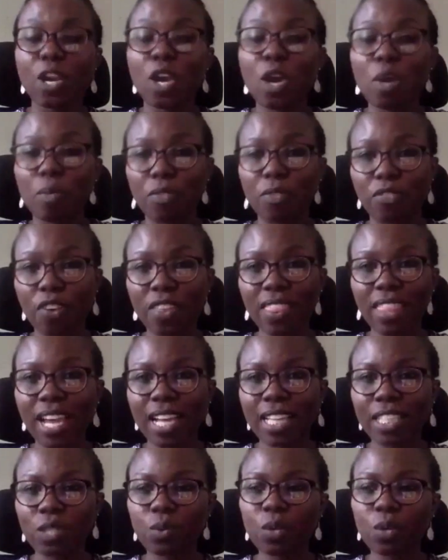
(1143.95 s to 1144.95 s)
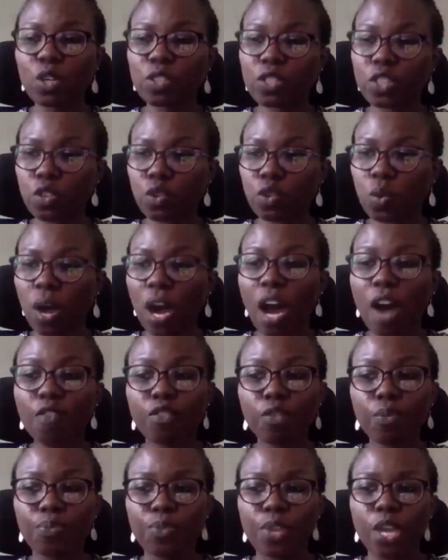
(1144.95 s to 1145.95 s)
Before that, we used to have
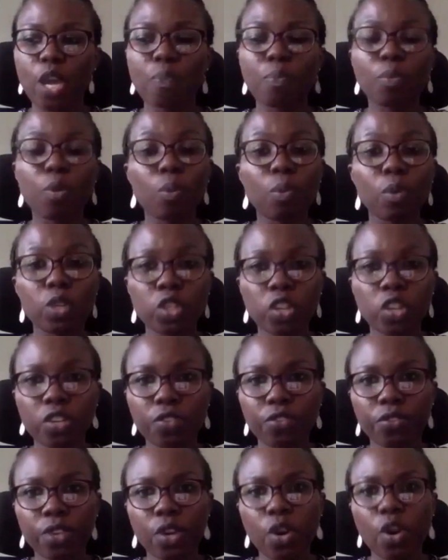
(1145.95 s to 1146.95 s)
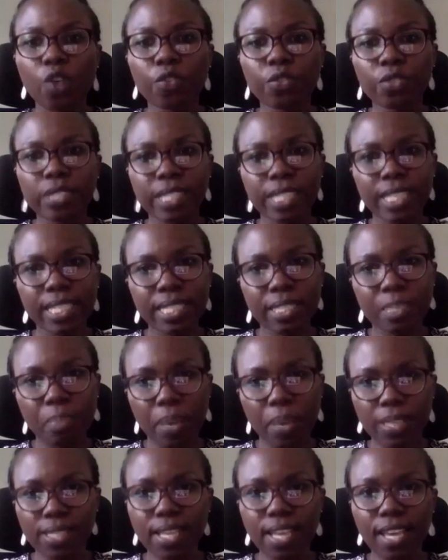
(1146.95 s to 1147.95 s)
a proportion fee of
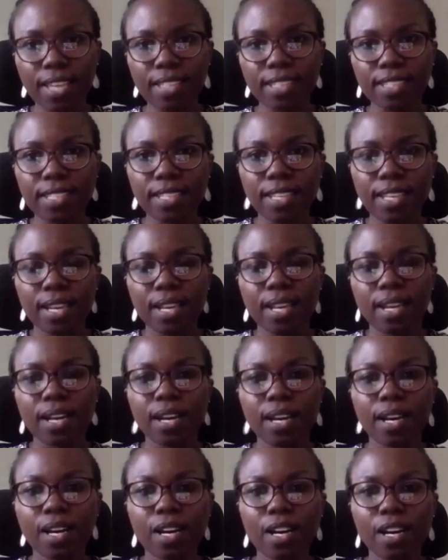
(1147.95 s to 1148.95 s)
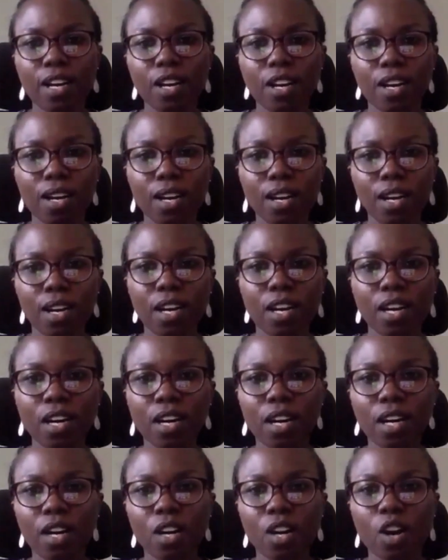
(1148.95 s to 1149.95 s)
6%.
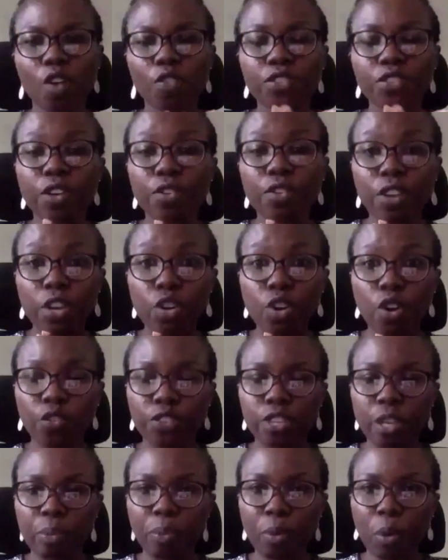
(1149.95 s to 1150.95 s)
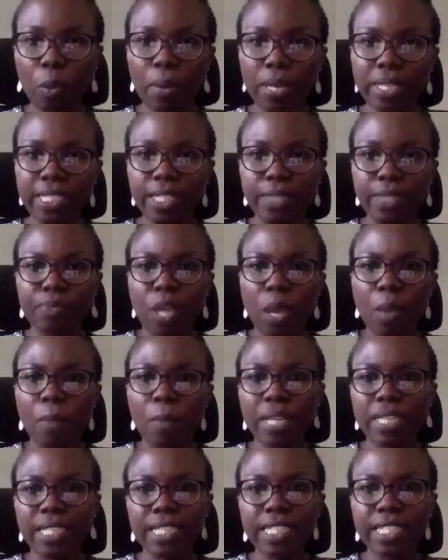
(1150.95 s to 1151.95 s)
Of the value of the property, but
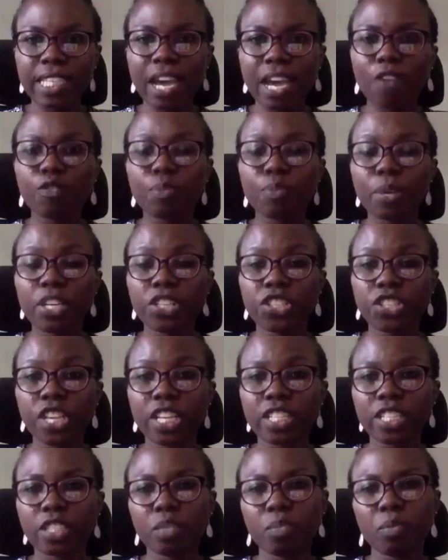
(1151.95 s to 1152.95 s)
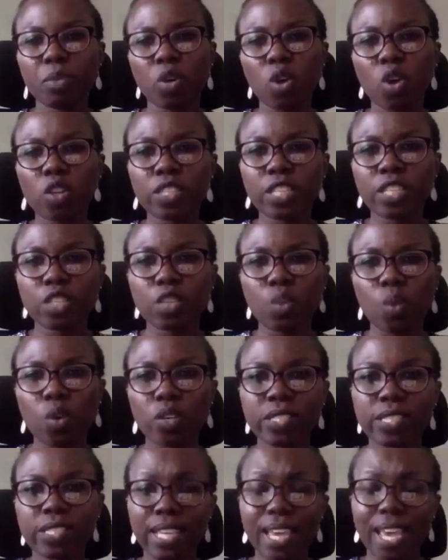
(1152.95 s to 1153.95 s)
this have been changed because it
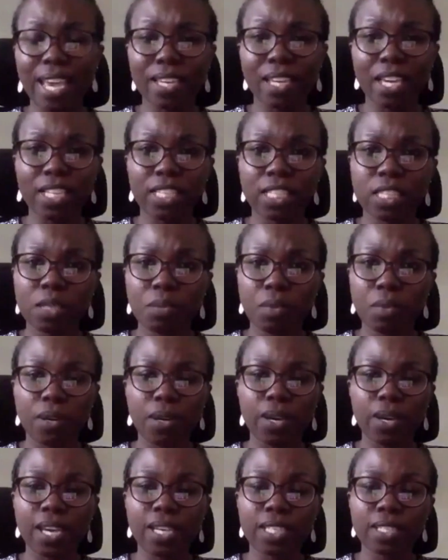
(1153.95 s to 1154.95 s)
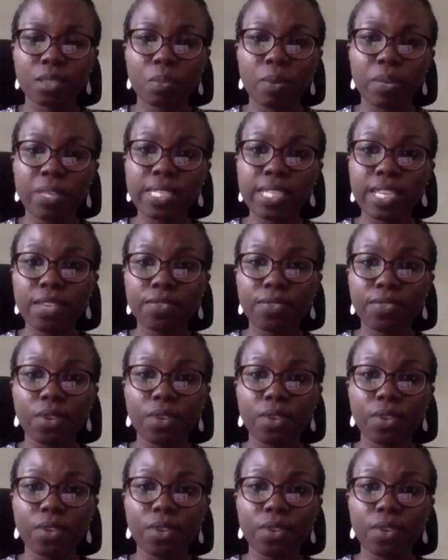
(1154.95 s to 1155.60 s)
was expensive.